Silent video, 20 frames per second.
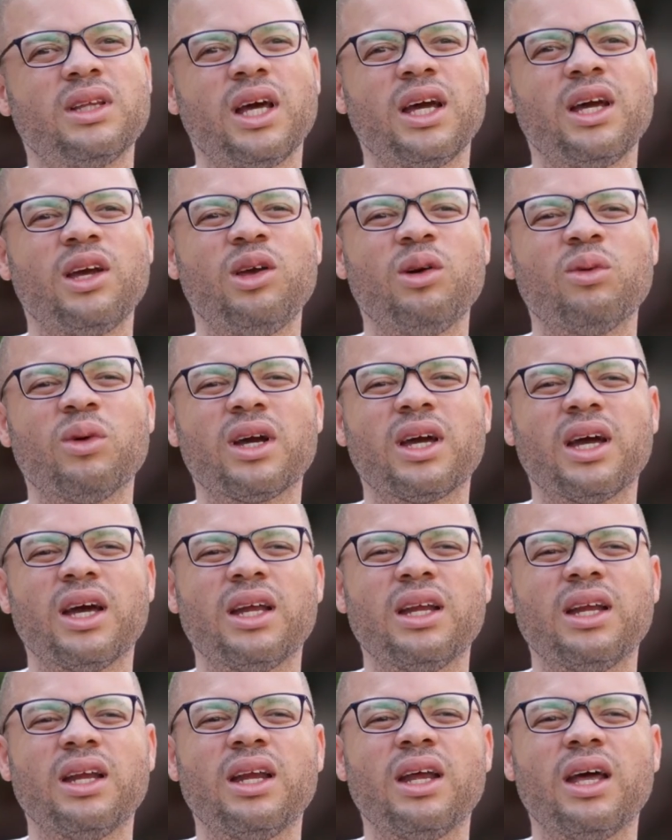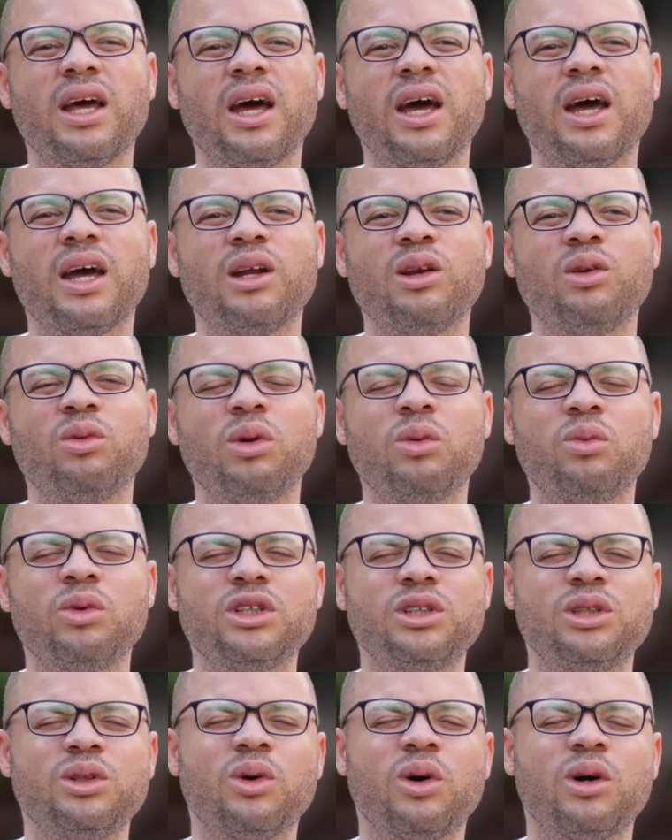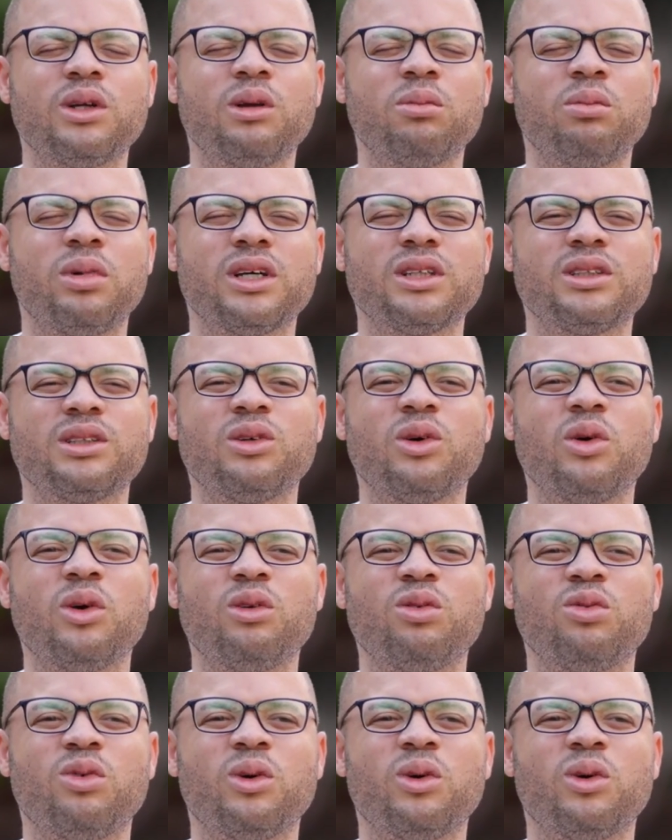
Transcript: Thank you again and we wish you all the best going